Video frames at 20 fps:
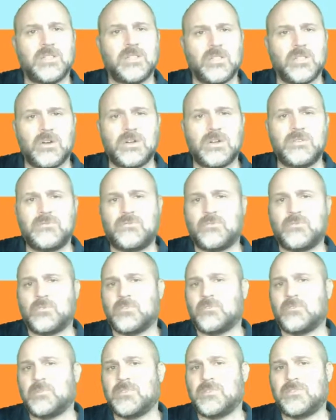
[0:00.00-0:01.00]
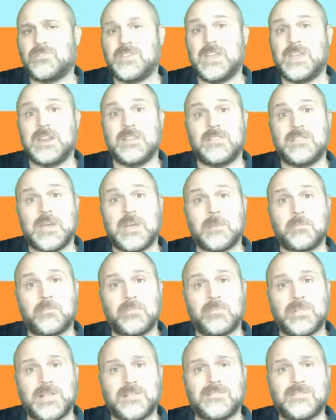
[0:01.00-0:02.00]
Law enforcement stated
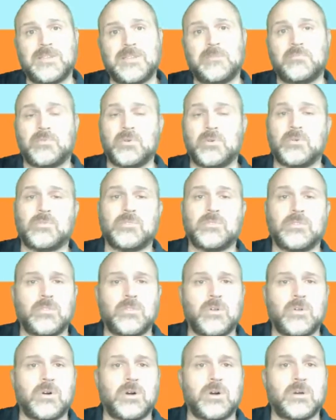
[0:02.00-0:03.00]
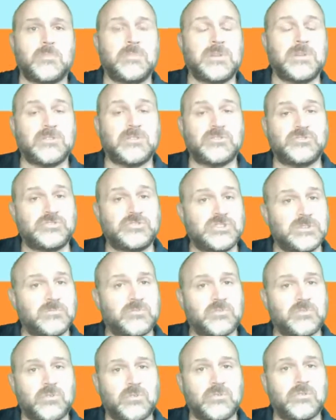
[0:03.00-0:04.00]
that Plessy broke the law because
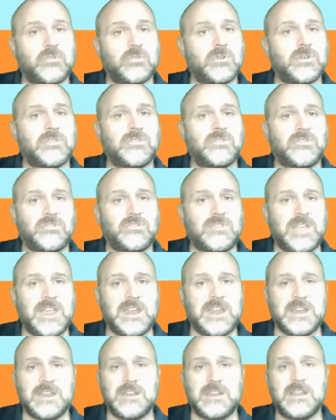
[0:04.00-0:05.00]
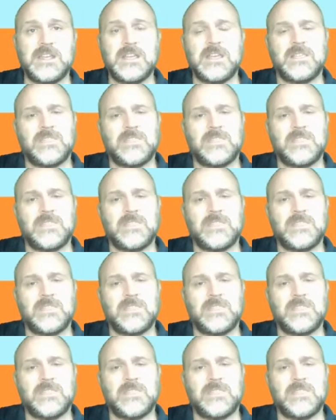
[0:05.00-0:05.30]
Jim Crow laws stated